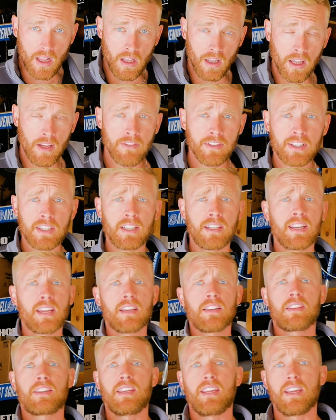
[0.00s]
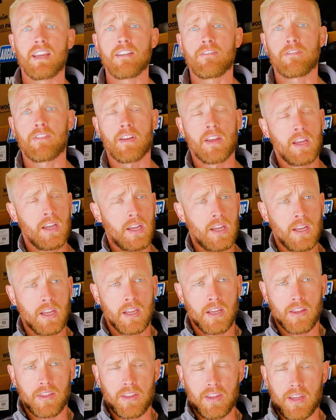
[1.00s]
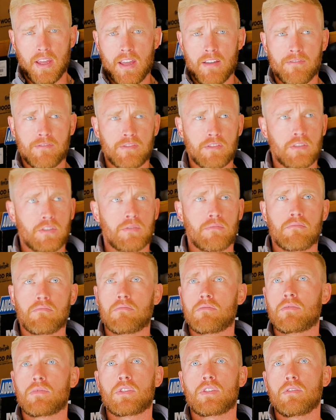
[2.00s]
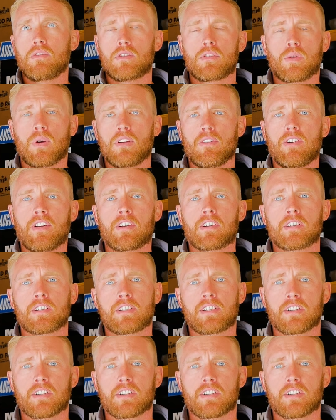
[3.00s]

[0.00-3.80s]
love it to death, the F1200